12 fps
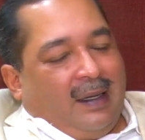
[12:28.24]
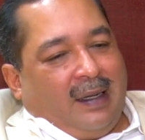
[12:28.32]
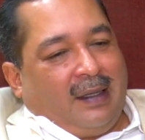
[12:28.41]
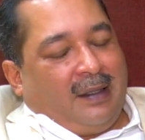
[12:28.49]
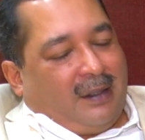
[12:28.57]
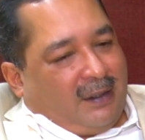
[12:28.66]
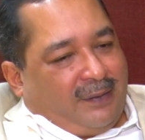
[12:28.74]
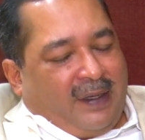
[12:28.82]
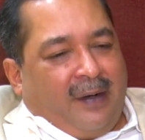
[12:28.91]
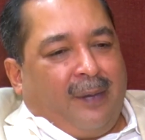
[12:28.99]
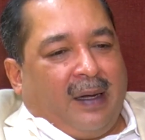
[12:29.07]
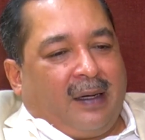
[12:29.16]
And it is
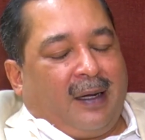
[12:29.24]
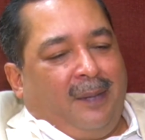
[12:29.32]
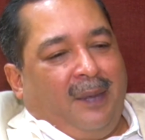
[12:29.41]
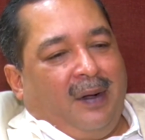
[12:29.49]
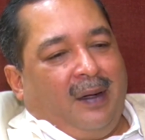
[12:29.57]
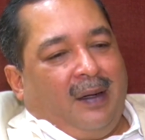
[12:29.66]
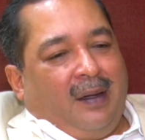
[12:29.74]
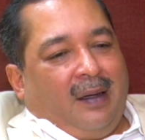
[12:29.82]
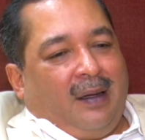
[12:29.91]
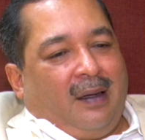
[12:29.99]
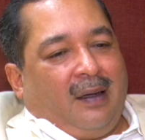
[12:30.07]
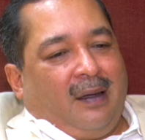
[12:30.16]
very welcome.
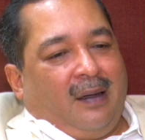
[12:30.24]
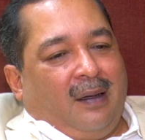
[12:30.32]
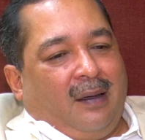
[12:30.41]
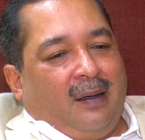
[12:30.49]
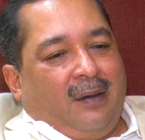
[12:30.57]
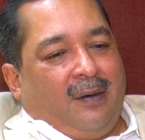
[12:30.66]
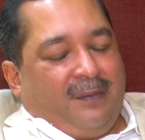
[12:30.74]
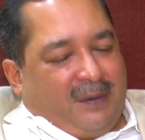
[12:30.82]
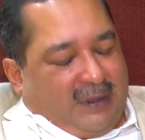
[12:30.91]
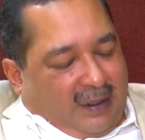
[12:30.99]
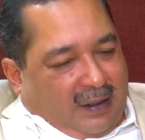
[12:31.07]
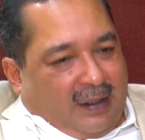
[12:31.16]

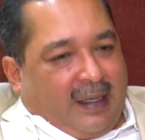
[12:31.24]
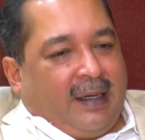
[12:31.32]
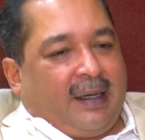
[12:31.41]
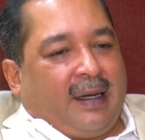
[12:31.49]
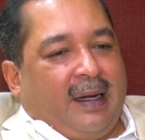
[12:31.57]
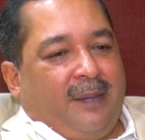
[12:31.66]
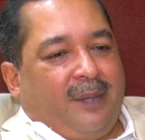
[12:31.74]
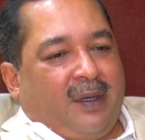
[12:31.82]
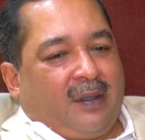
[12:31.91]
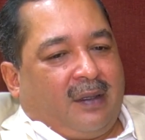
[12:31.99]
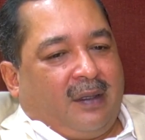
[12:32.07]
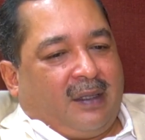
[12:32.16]
Obviously, it will take time,
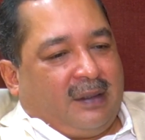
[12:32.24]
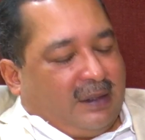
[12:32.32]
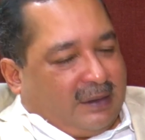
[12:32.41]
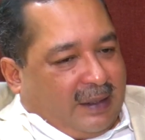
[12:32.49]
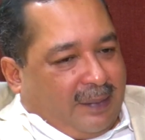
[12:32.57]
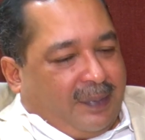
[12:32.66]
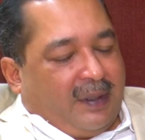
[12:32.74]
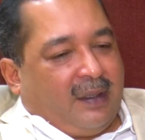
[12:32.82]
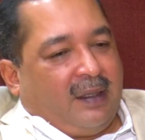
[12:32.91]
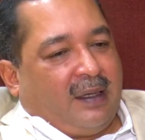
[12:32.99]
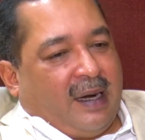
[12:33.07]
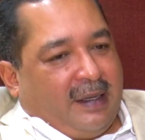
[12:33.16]
but it is a step in
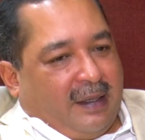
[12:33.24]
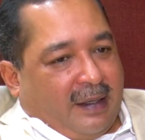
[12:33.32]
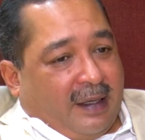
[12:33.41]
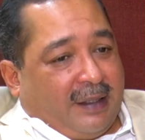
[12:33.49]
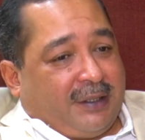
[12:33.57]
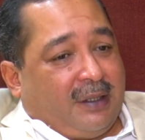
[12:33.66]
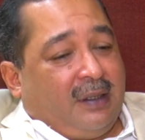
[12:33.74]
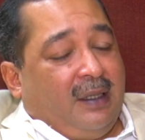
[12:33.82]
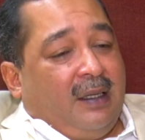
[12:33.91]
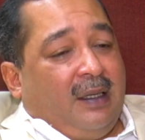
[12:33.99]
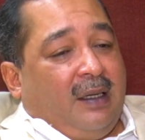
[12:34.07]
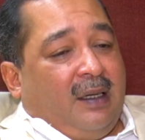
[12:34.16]
the right direction.
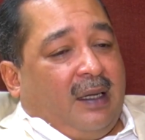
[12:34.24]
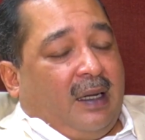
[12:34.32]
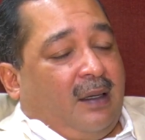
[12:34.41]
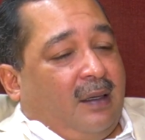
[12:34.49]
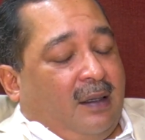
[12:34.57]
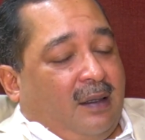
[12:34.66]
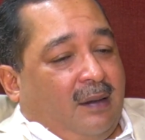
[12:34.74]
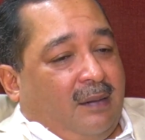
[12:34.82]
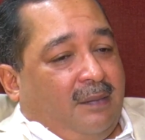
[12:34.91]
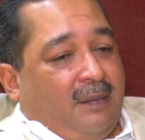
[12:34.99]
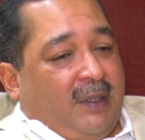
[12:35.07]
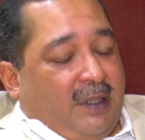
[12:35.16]
And
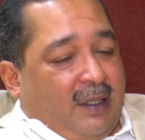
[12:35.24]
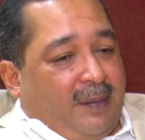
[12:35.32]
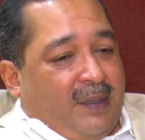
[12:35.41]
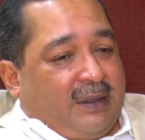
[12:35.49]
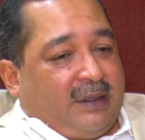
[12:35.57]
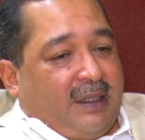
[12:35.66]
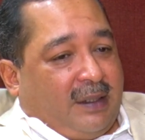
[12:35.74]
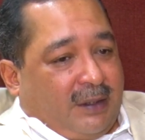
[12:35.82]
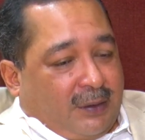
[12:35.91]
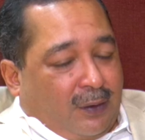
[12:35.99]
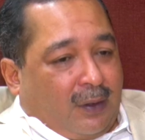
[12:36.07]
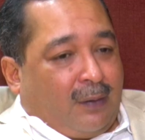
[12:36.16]
here I must say, it
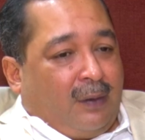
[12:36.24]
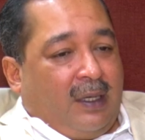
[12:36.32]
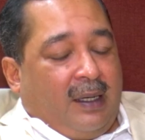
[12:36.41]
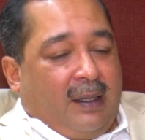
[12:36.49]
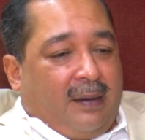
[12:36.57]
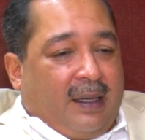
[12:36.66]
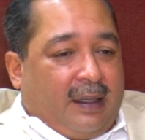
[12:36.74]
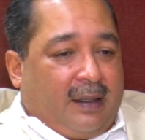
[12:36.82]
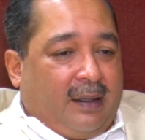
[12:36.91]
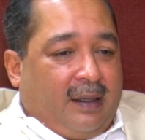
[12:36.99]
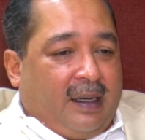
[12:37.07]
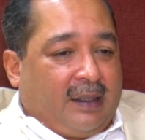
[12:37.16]
is not only
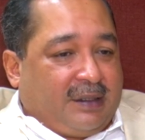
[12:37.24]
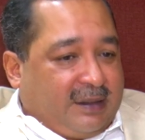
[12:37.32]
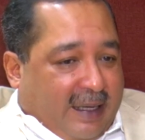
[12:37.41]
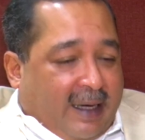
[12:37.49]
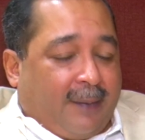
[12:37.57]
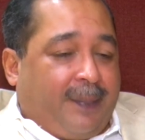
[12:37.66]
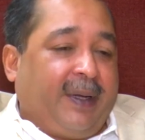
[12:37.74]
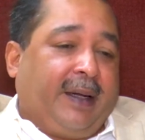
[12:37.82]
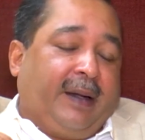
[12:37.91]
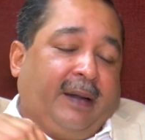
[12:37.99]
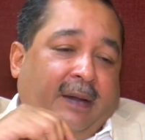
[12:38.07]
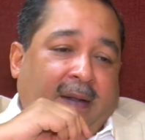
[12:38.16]
that they are just
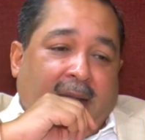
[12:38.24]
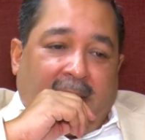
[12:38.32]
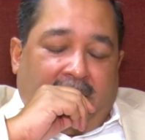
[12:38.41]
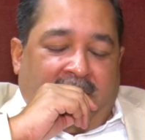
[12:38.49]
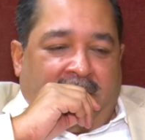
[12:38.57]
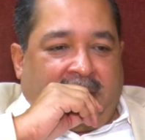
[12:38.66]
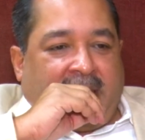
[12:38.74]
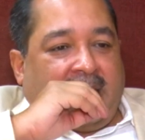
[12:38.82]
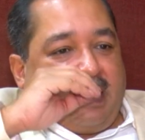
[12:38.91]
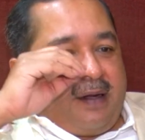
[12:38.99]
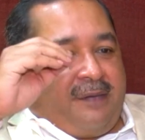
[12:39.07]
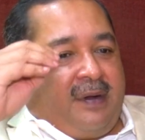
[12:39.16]
helping, they
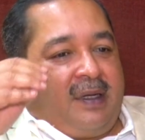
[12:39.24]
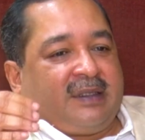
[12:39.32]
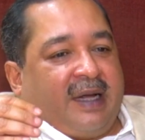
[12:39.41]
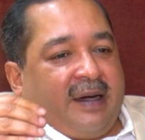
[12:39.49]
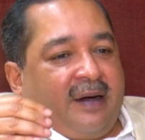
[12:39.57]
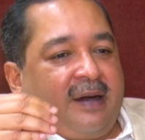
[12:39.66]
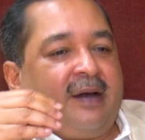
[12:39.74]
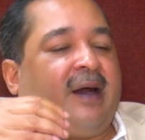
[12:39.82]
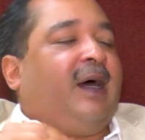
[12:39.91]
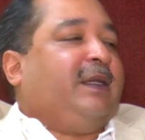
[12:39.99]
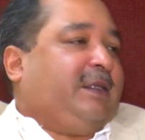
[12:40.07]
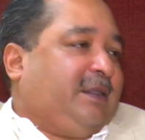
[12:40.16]
are giving us direct
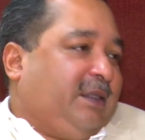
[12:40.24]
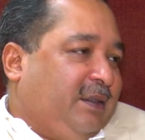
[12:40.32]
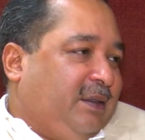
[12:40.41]
grants.